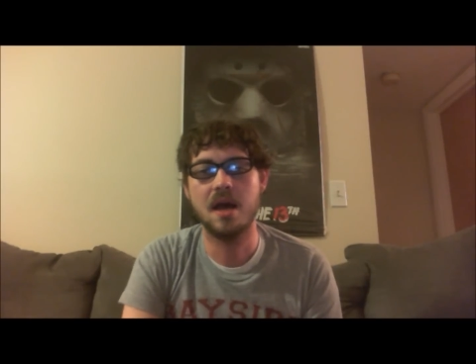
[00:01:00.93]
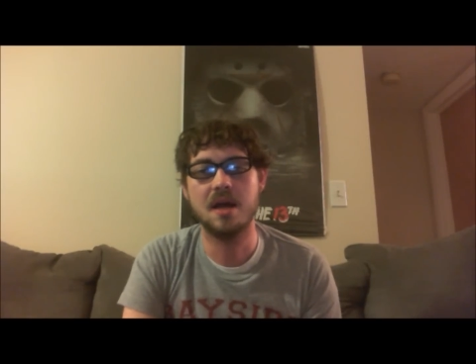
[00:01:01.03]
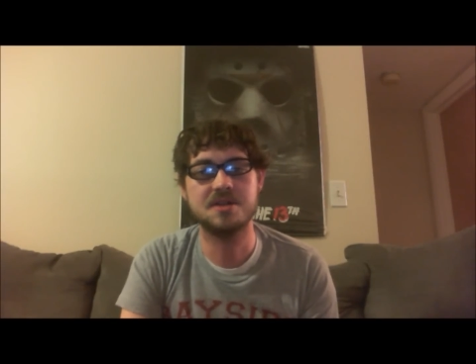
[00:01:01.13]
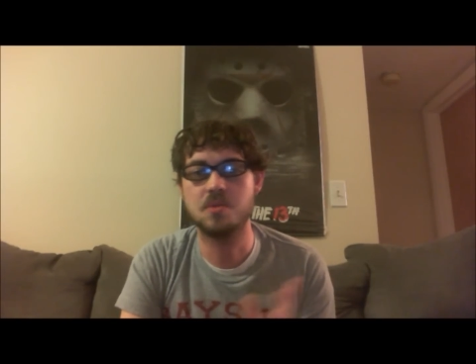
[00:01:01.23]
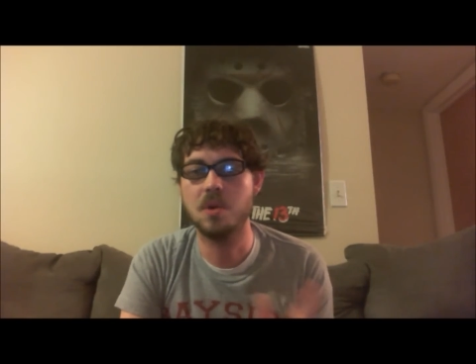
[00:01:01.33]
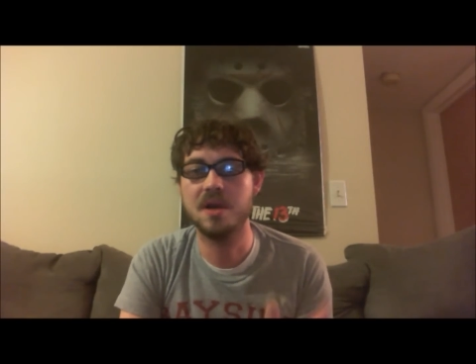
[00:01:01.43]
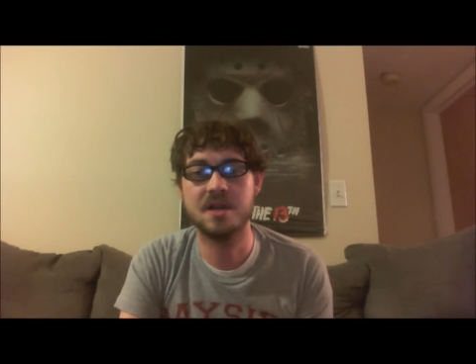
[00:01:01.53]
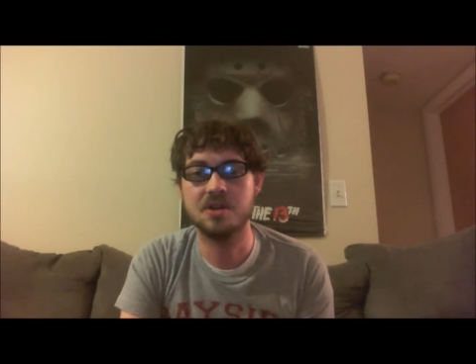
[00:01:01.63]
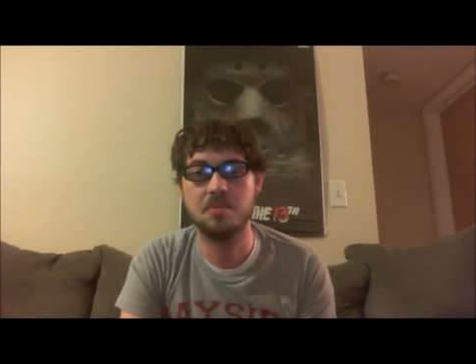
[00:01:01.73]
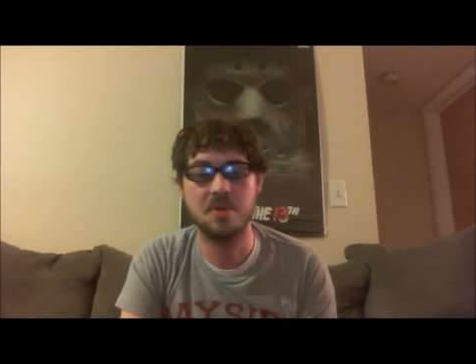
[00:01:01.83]
Just
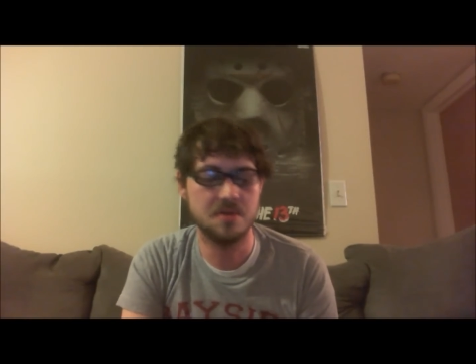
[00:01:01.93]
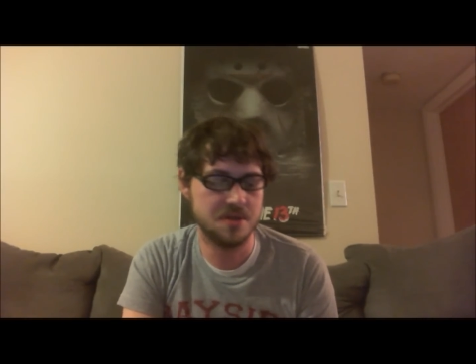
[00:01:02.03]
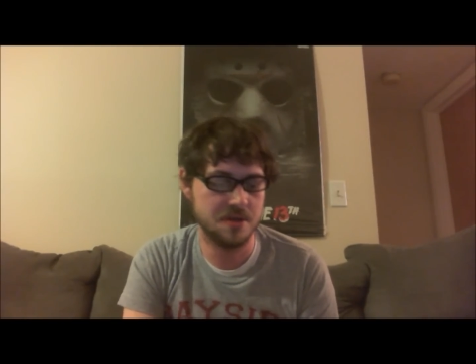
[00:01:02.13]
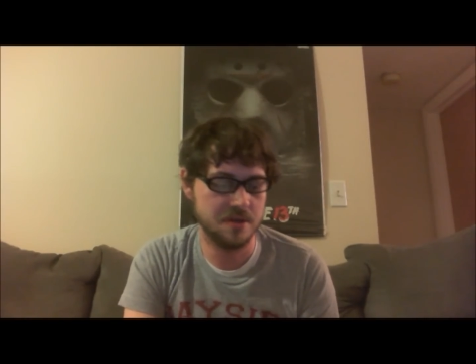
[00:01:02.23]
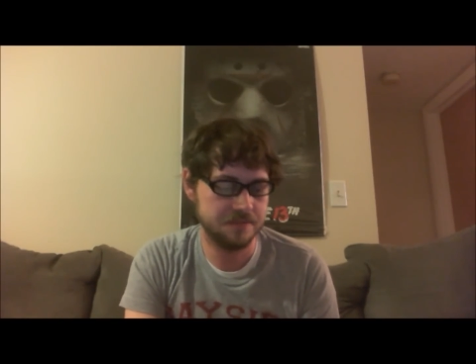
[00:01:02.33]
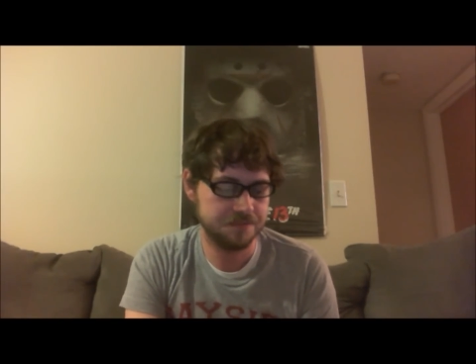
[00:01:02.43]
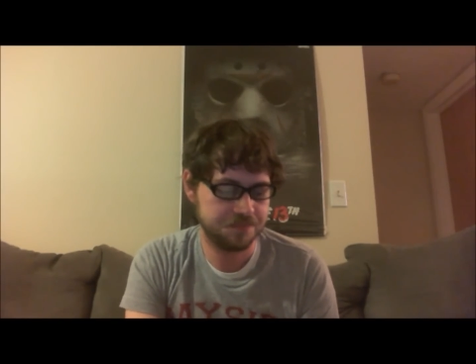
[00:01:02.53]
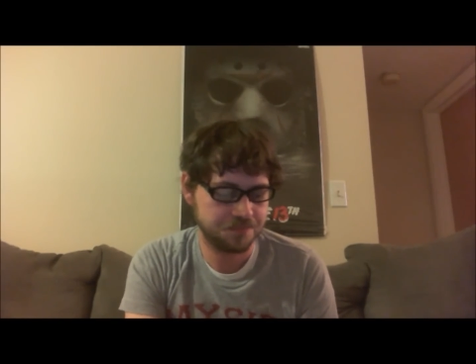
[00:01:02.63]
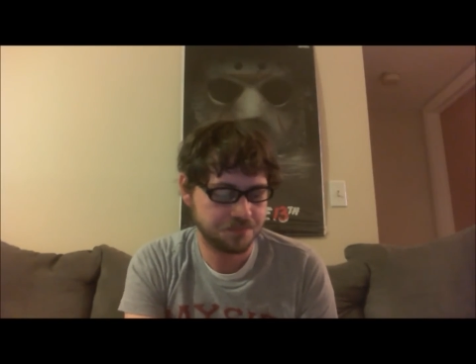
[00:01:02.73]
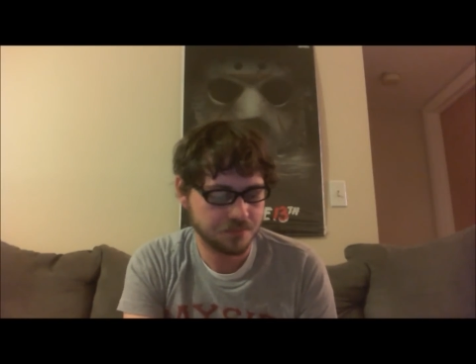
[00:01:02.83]
waiting on the poster.
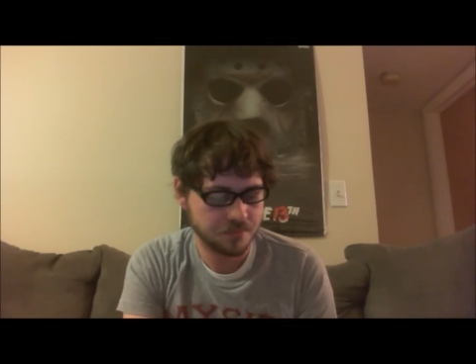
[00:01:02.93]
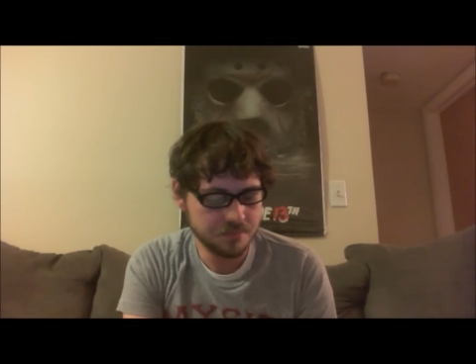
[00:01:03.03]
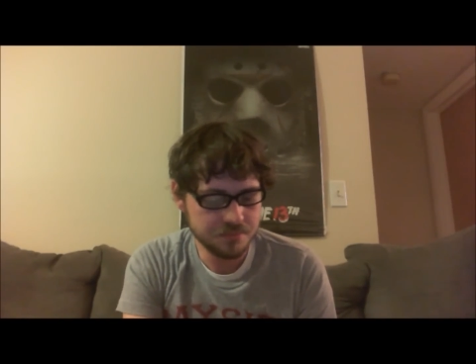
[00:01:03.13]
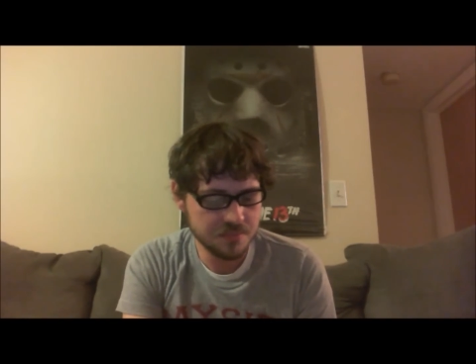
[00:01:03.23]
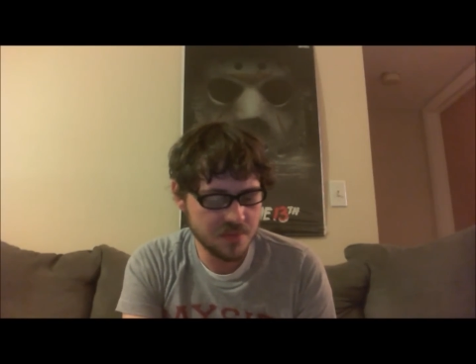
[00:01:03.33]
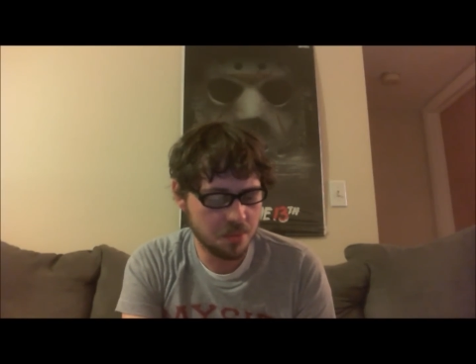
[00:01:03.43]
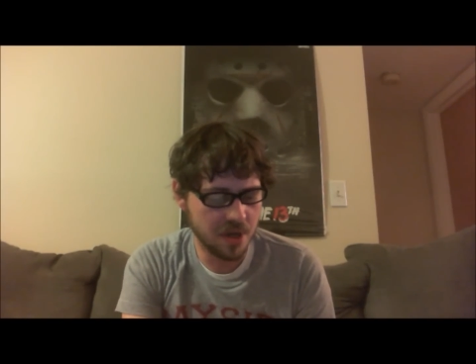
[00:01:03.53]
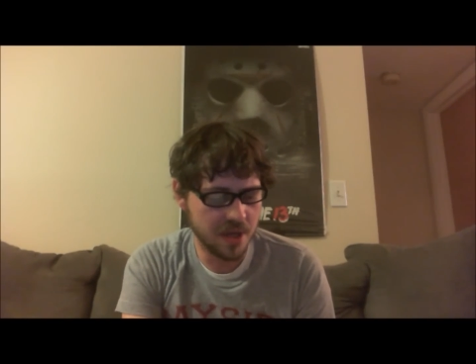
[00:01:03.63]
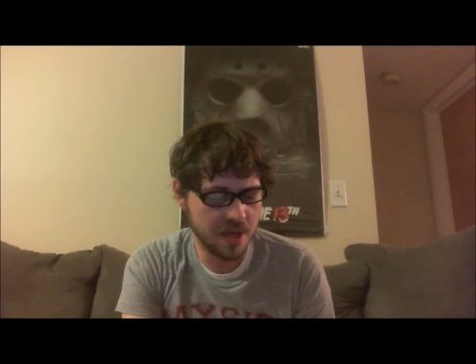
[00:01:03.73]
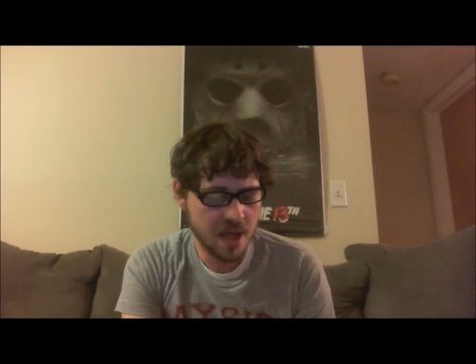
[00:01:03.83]

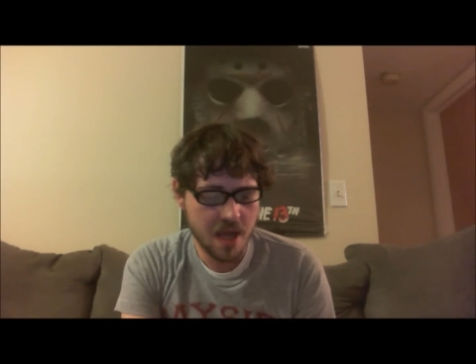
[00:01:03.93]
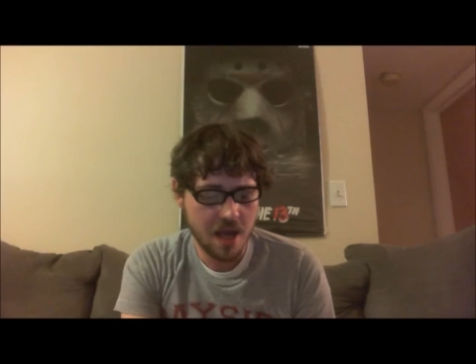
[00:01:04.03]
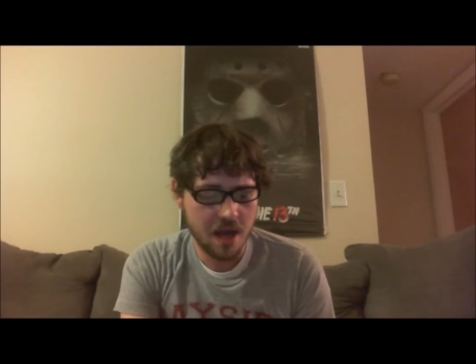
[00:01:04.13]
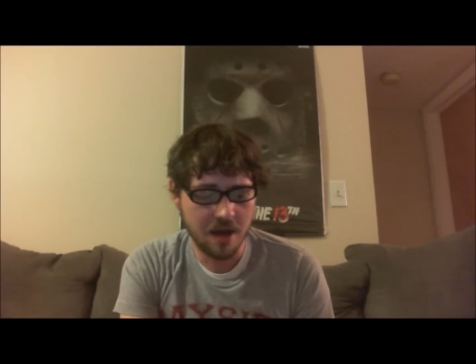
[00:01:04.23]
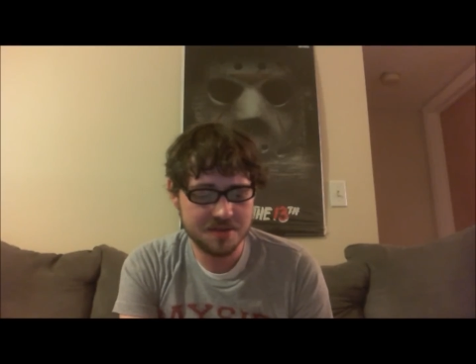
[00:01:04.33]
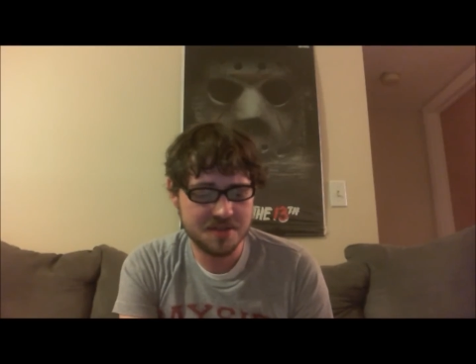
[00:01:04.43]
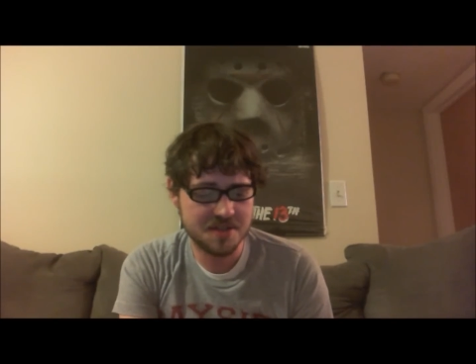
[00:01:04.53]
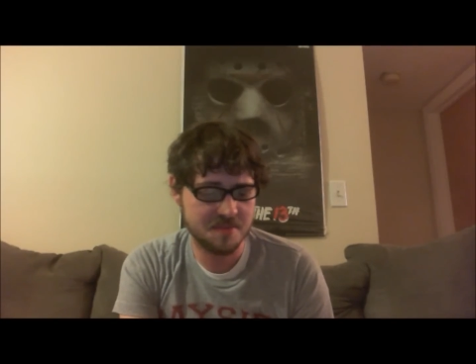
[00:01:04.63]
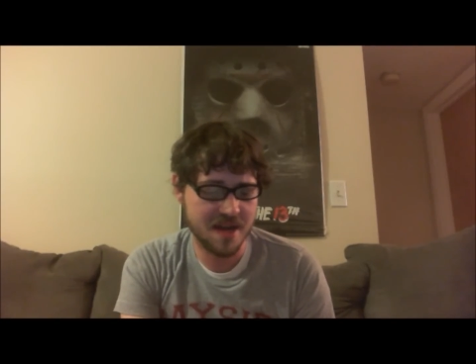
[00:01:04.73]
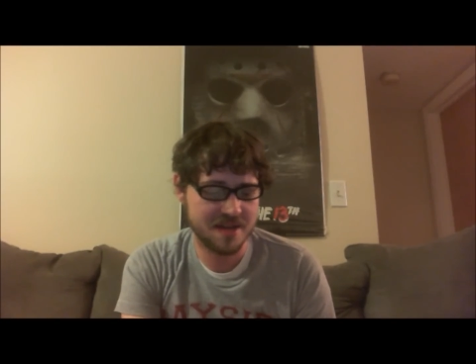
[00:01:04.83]
But on to
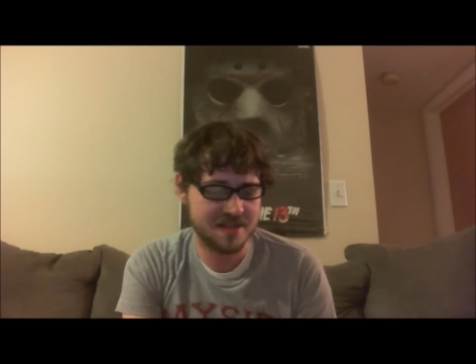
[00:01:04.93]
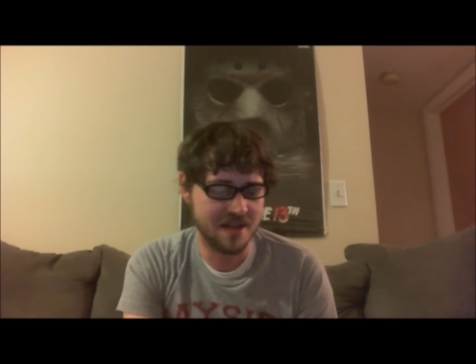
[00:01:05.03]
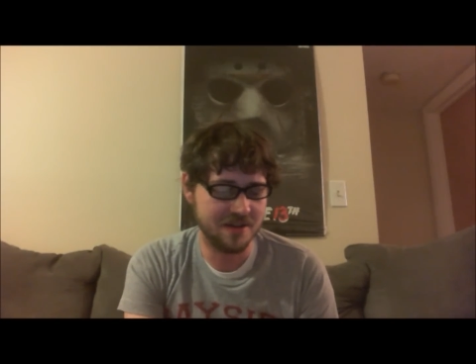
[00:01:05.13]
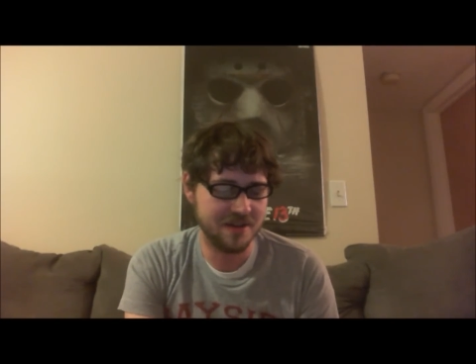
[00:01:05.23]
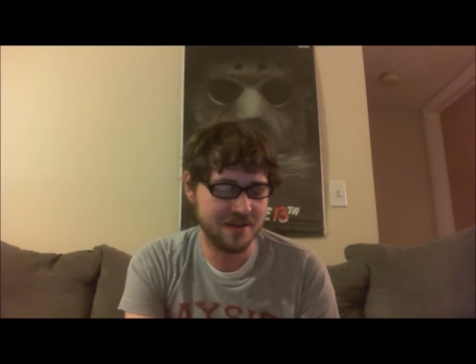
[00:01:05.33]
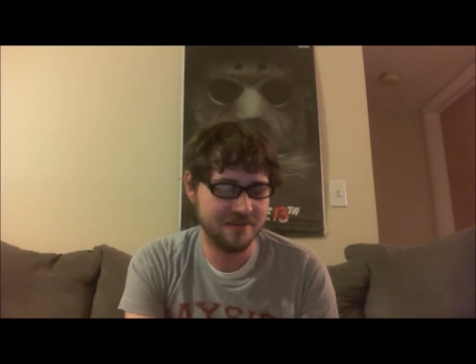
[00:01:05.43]
SmackDown.